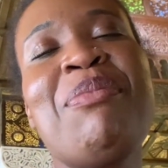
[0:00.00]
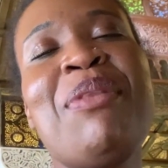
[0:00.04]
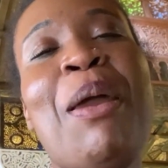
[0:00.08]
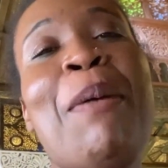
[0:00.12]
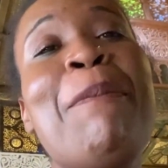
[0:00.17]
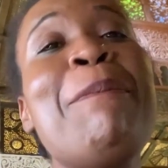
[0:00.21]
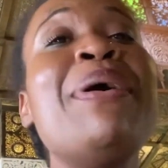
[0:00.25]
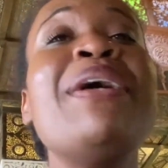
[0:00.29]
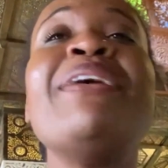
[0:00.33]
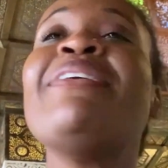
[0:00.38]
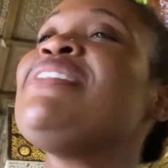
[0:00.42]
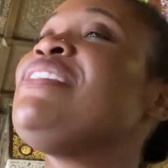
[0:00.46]

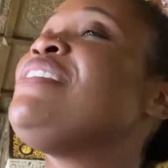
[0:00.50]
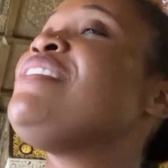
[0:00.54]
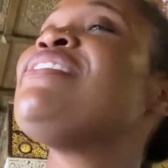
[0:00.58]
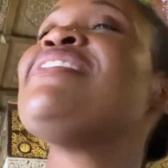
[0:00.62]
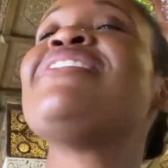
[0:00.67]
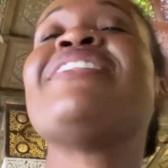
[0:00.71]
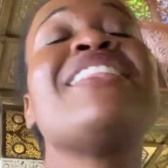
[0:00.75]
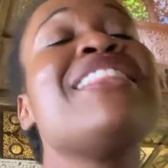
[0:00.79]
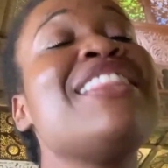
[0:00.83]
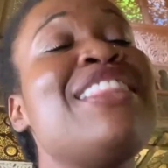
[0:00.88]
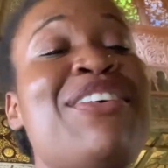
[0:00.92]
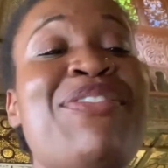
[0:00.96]
But
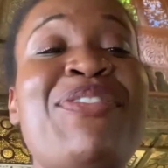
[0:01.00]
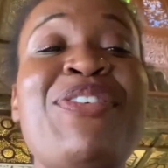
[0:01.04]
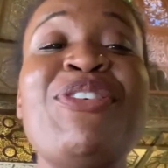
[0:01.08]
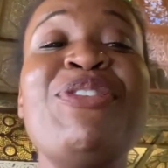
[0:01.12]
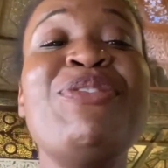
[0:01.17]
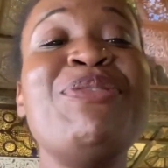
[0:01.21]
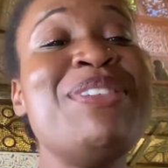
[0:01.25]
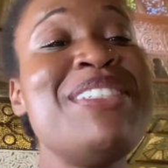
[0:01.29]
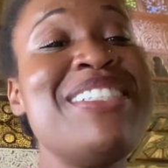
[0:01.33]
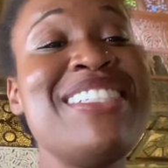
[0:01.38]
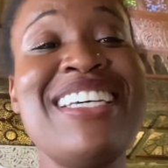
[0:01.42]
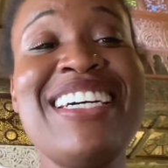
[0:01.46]
the
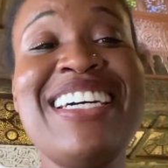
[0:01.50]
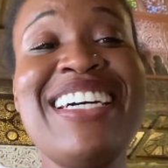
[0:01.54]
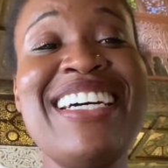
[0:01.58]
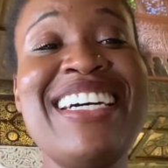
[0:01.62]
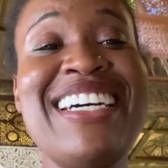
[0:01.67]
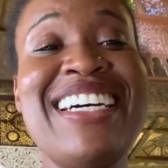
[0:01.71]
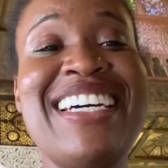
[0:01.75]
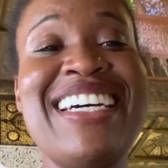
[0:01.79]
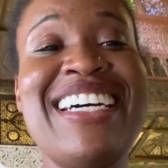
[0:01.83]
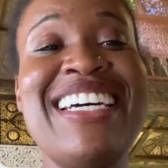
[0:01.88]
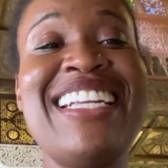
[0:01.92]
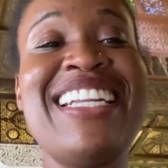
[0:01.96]
food was
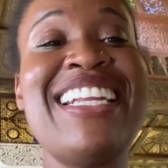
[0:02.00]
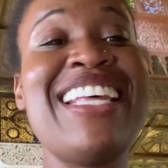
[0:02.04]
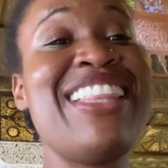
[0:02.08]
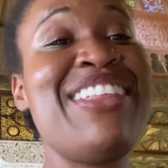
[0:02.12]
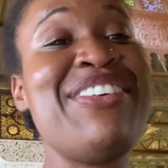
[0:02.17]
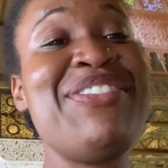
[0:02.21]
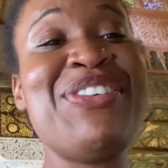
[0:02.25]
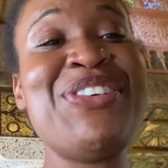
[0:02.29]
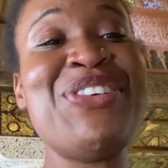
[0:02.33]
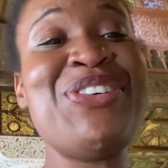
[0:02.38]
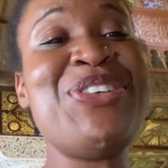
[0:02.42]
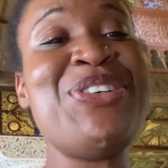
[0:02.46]
good. The
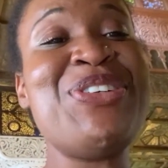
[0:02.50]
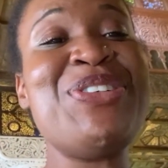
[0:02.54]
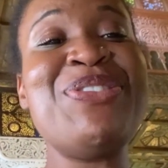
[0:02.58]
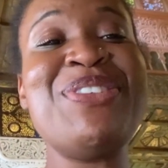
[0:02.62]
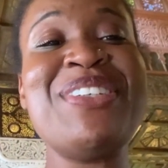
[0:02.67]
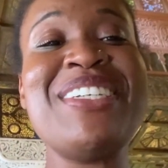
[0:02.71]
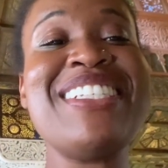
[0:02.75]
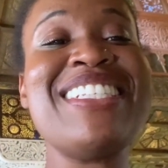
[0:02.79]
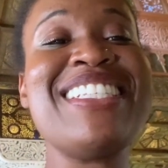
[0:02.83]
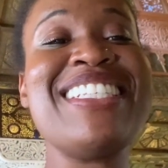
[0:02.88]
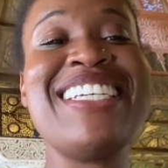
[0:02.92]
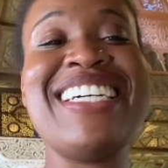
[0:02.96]
food
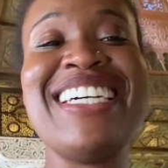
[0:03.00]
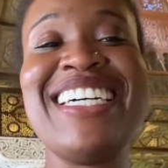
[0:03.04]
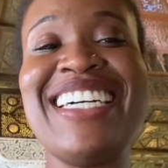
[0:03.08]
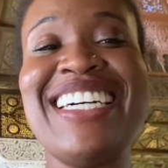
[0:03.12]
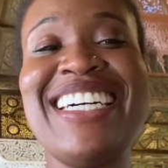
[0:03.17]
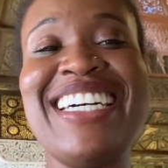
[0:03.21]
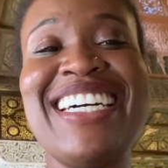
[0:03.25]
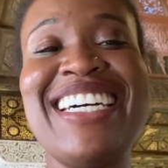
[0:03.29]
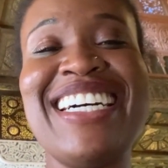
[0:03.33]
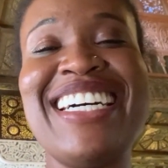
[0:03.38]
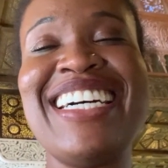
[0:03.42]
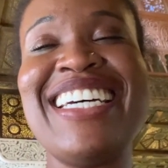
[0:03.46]
was
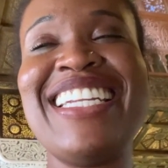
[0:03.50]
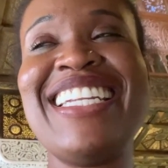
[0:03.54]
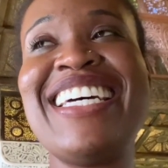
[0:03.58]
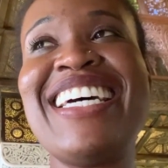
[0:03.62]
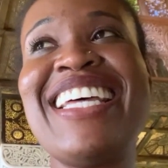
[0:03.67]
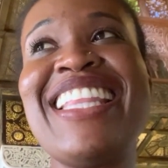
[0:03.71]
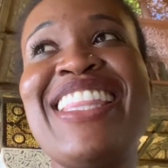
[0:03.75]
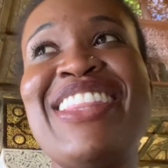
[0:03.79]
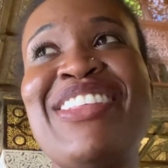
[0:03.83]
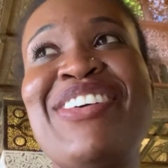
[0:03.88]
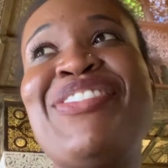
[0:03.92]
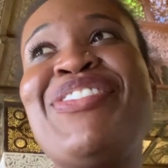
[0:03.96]
good.
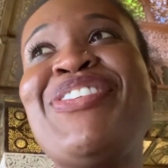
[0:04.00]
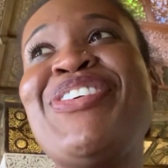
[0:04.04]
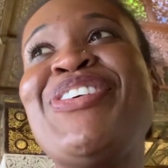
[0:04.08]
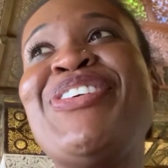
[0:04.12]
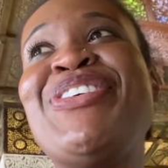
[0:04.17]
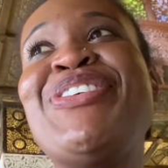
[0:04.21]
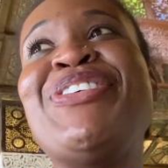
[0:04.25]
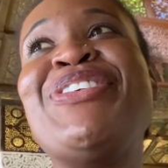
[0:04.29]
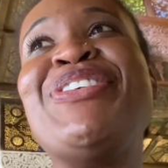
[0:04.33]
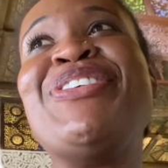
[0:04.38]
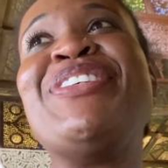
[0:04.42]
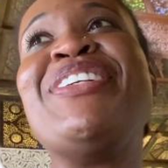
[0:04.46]
The
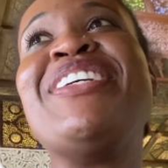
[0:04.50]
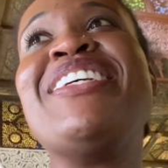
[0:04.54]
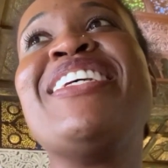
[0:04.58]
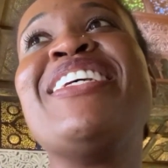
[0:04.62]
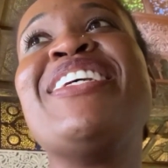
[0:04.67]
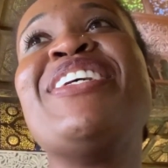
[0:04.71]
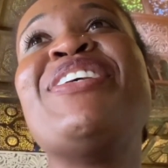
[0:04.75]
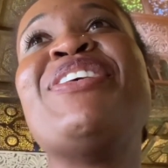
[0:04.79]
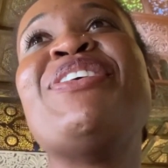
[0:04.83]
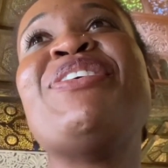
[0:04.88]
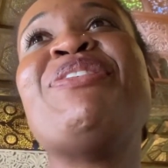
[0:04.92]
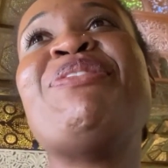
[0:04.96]
food
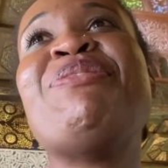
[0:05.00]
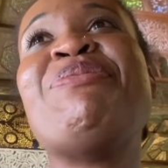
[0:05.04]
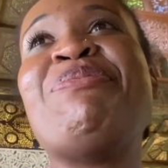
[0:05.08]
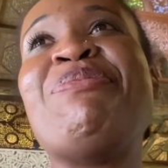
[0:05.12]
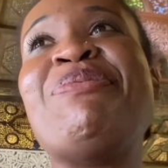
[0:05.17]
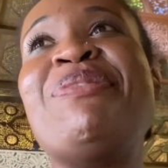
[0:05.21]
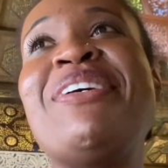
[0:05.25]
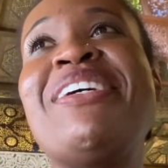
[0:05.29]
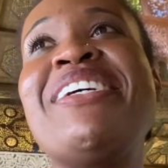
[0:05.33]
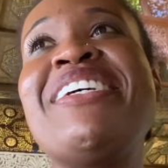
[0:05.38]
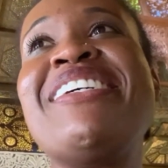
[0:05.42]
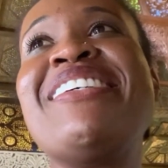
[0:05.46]

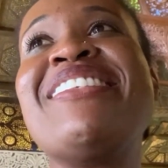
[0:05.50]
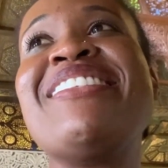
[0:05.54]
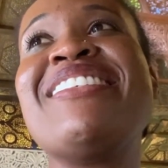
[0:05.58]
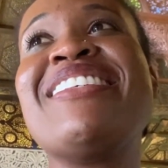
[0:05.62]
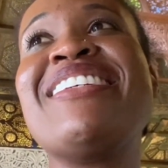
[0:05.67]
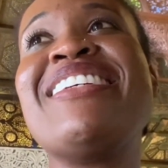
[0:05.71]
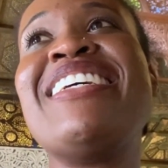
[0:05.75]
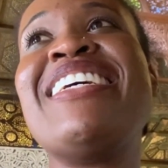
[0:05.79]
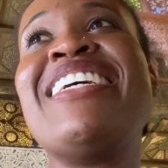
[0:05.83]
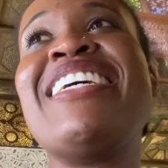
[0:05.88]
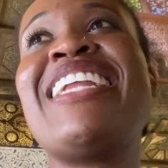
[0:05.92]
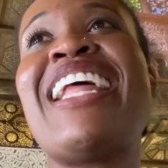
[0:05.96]
was
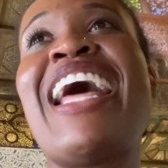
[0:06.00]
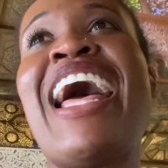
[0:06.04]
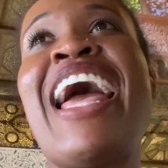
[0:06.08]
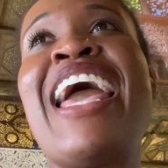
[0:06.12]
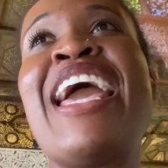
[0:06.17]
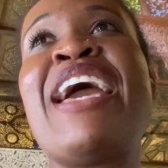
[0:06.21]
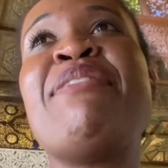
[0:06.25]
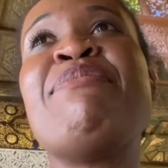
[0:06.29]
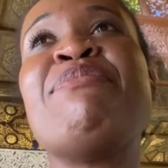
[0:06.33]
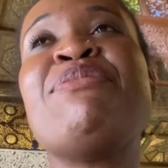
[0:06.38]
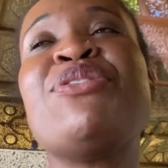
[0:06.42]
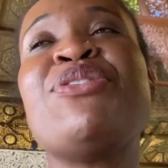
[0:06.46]
good. I
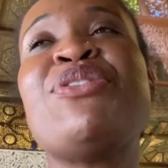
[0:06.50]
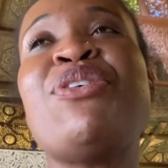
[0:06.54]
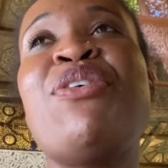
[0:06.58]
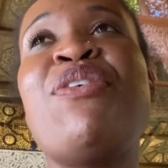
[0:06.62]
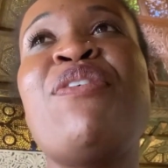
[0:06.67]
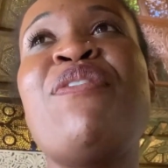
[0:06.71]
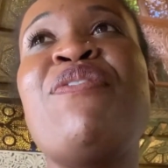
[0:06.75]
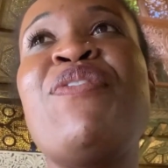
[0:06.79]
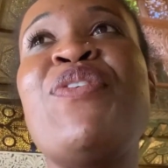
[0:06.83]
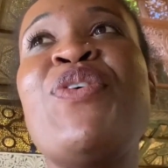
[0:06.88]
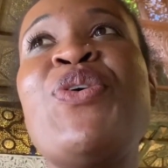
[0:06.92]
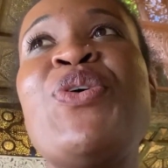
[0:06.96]
am so
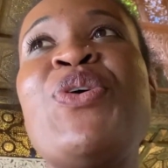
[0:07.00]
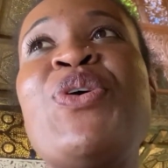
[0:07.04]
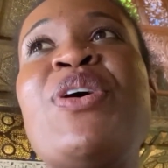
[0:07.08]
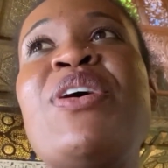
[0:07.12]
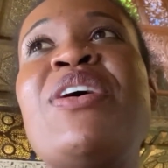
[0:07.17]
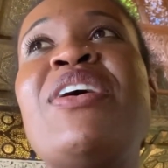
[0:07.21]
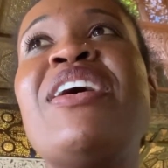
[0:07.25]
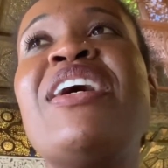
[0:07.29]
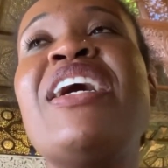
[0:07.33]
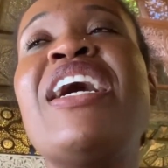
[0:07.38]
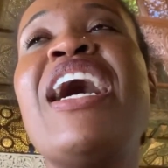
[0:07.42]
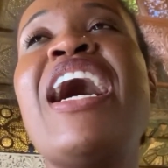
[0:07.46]

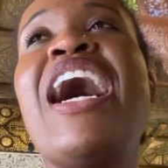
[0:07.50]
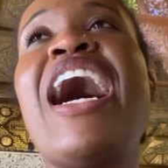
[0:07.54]
full.